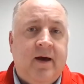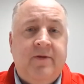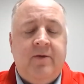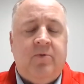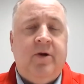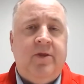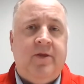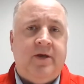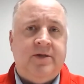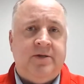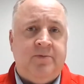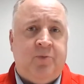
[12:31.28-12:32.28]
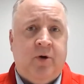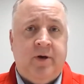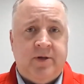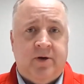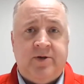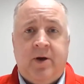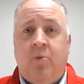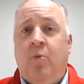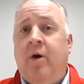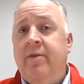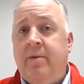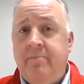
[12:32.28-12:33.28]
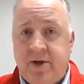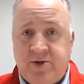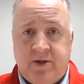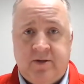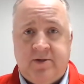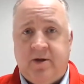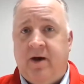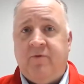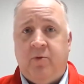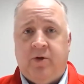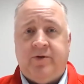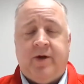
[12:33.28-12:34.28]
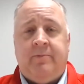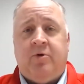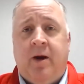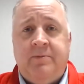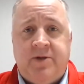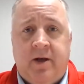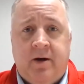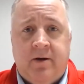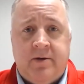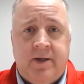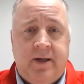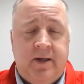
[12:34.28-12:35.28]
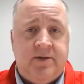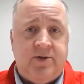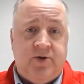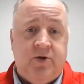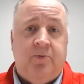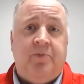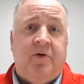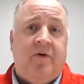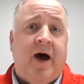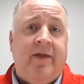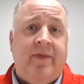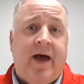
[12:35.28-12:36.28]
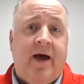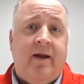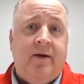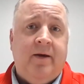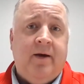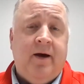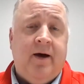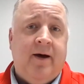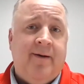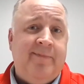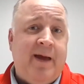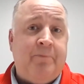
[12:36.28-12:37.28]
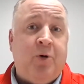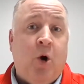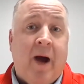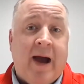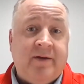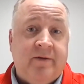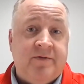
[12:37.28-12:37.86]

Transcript: I think one of the things that's important is to understand one of the missions of a real-time crime centers is to provide that proactive